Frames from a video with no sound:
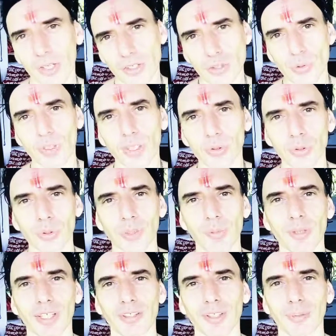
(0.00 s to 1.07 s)
It's really good to
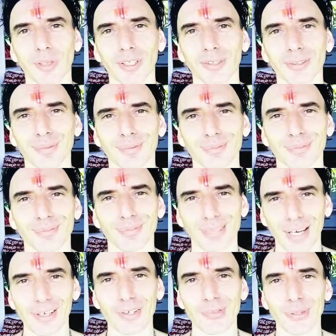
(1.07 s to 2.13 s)
keep that in mind.
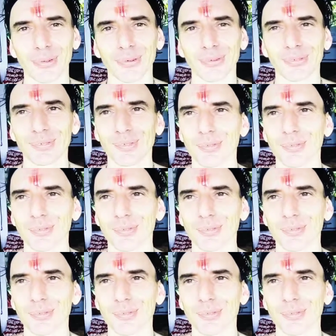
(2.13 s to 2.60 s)
I love you.